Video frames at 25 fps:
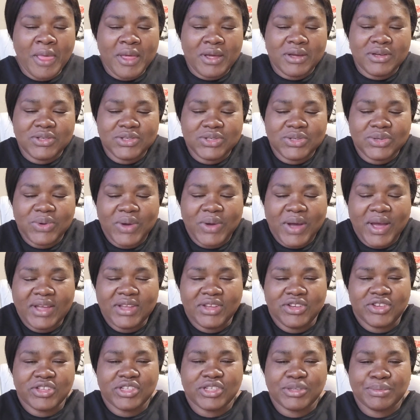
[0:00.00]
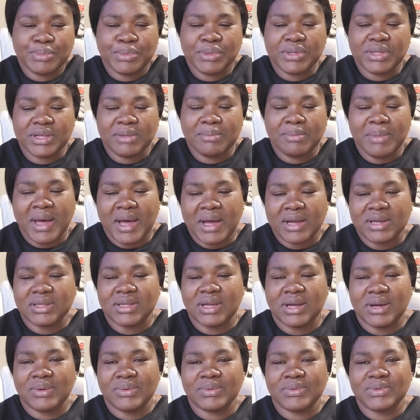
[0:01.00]
so I just put it back
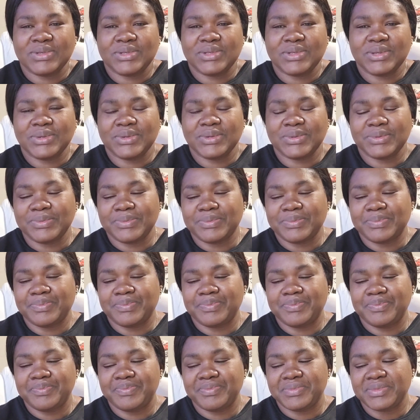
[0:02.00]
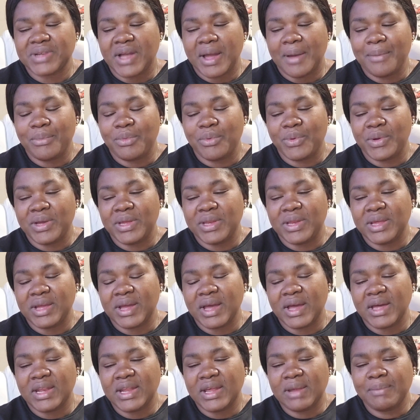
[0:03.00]
down. So I'm waiting,
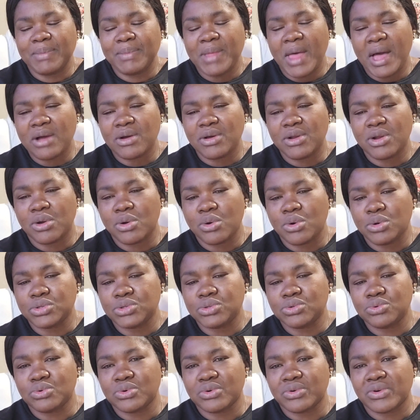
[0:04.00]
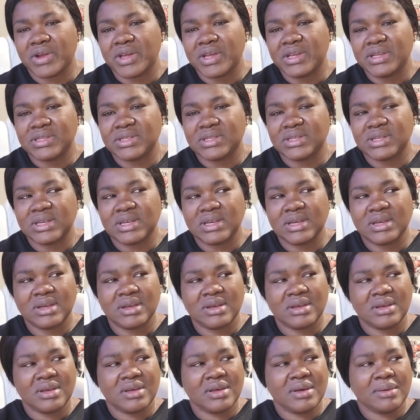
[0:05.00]
and I'm not gonna go too crazy
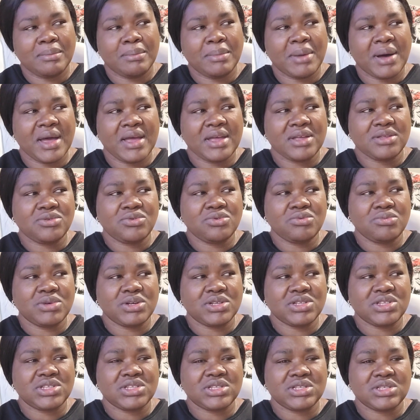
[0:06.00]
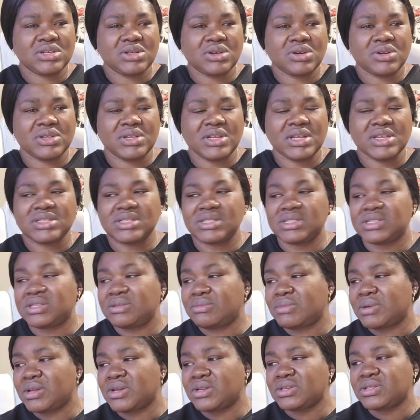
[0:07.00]
buying too much unnecessary,
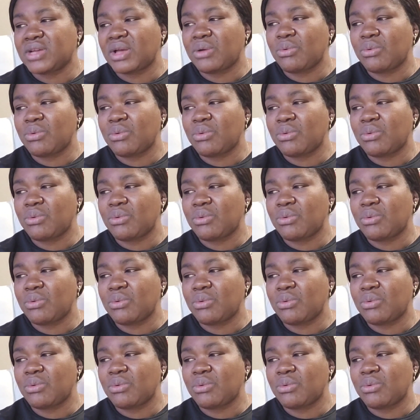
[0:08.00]
because I